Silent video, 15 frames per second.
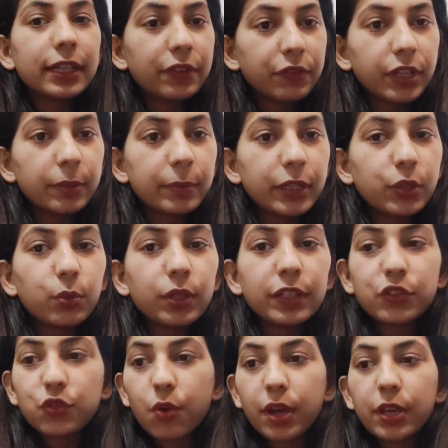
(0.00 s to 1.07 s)
heat treatment to
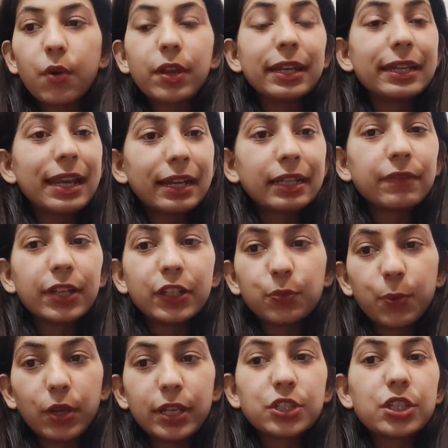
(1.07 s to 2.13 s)
destroy or inactivate
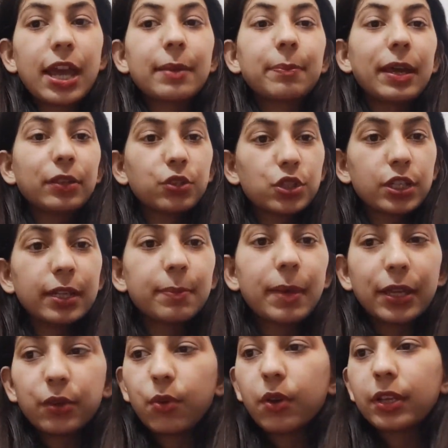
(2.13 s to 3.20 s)
spoilage and pathogenic
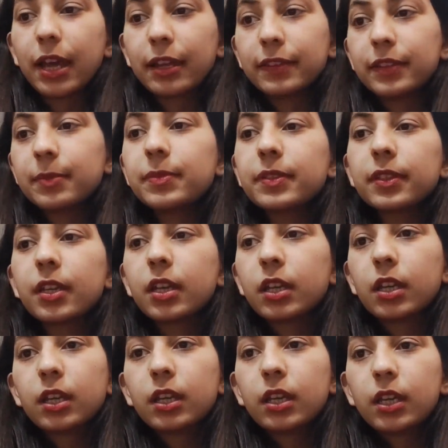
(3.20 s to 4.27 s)
microorganisms.
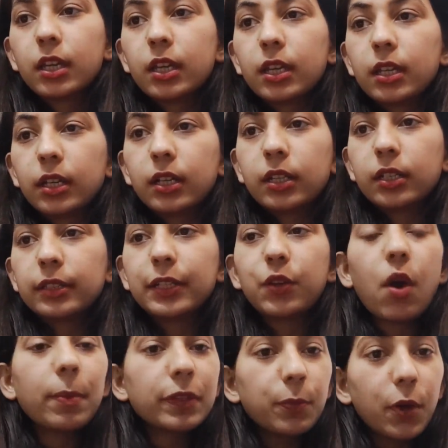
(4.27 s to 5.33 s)
Then
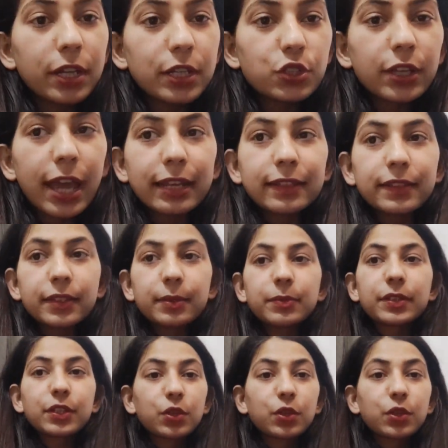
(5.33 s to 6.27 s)
common spoilage organisms